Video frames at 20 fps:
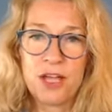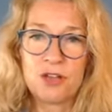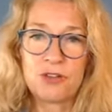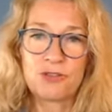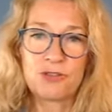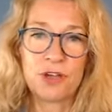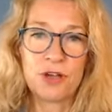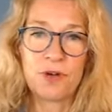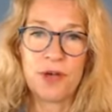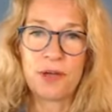
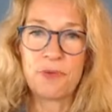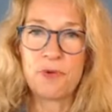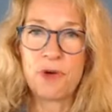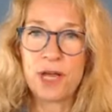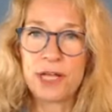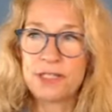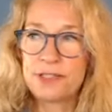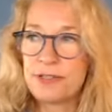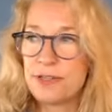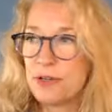So I
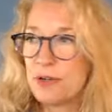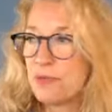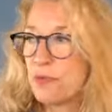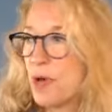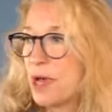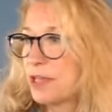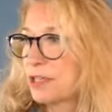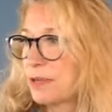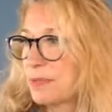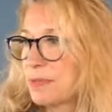want to
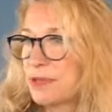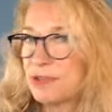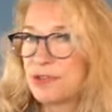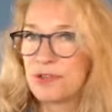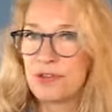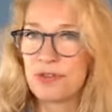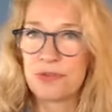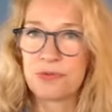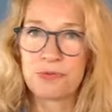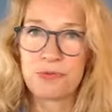welcome you
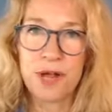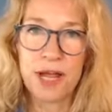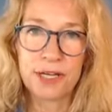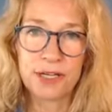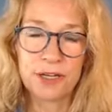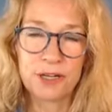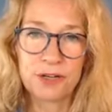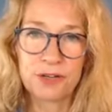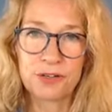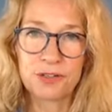to the
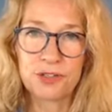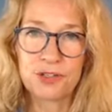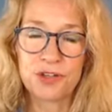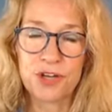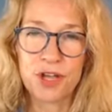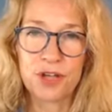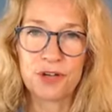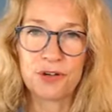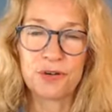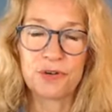Rocket Girl
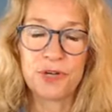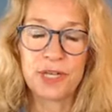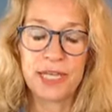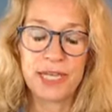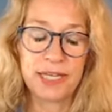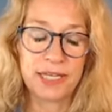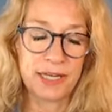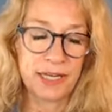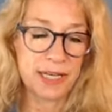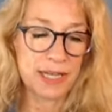Show.
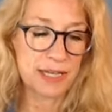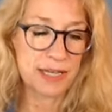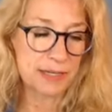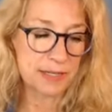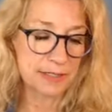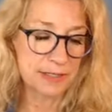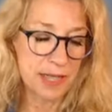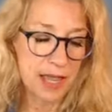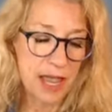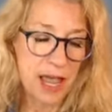It
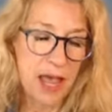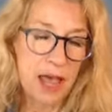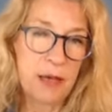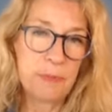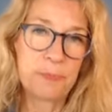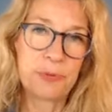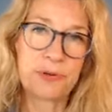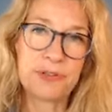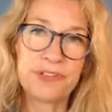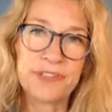is
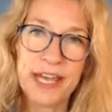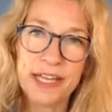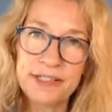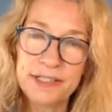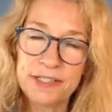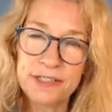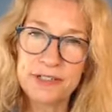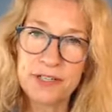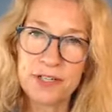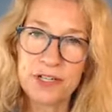
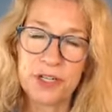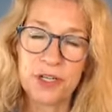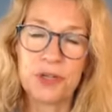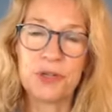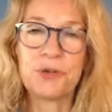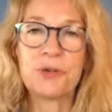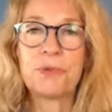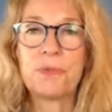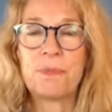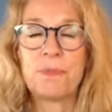presented to
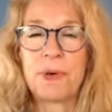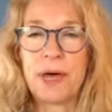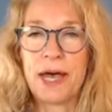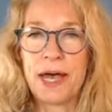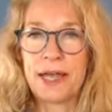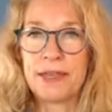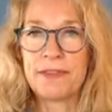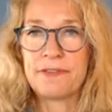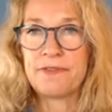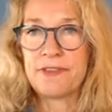you
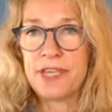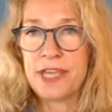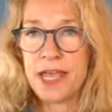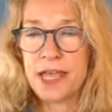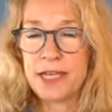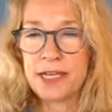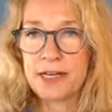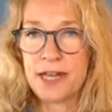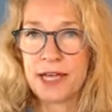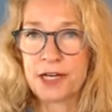by the
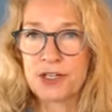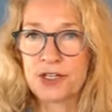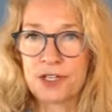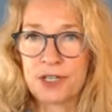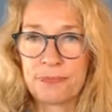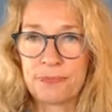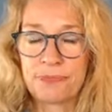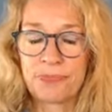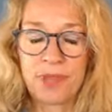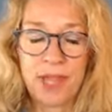VA
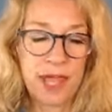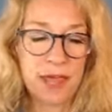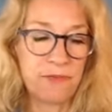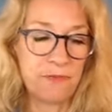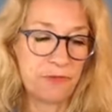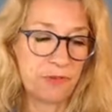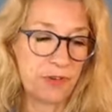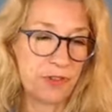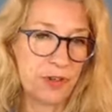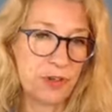Connection.
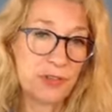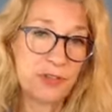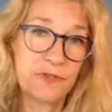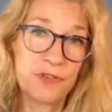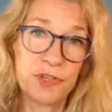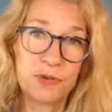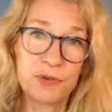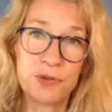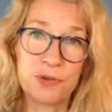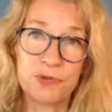And for those of
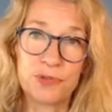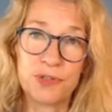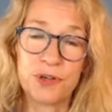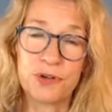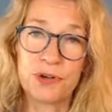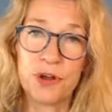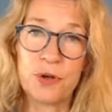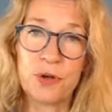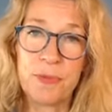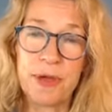you who
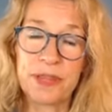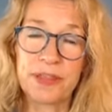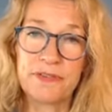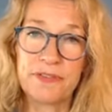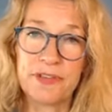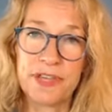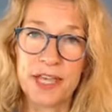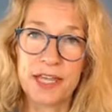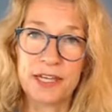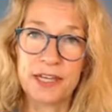don't know about the
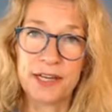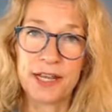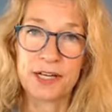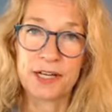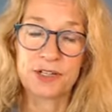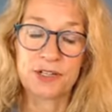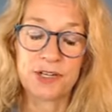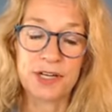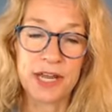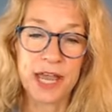VA
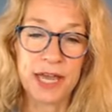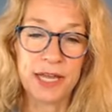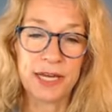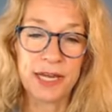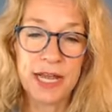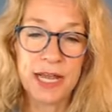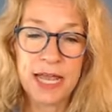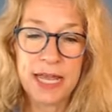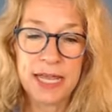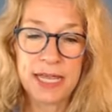Connection yet,
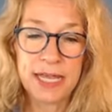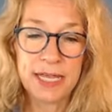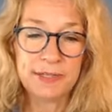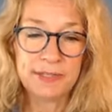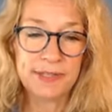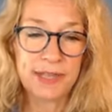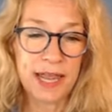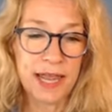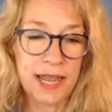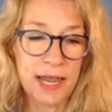
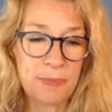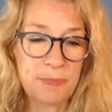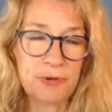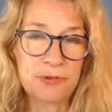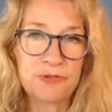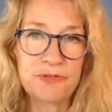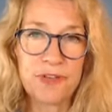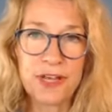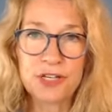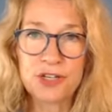it's a
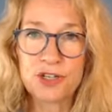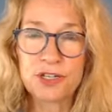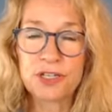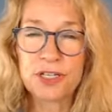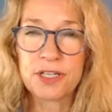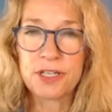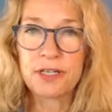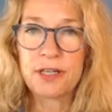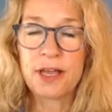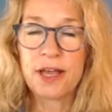
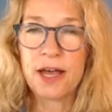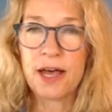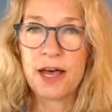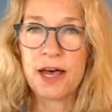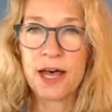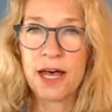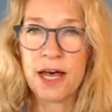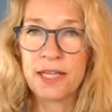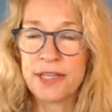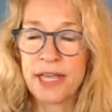professional
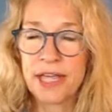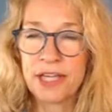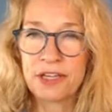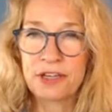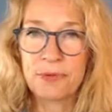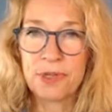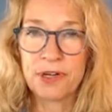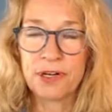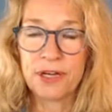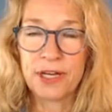online
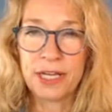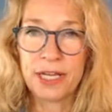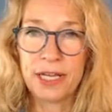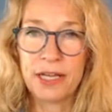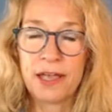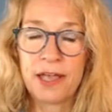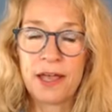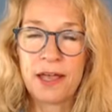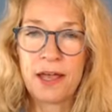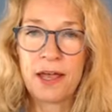community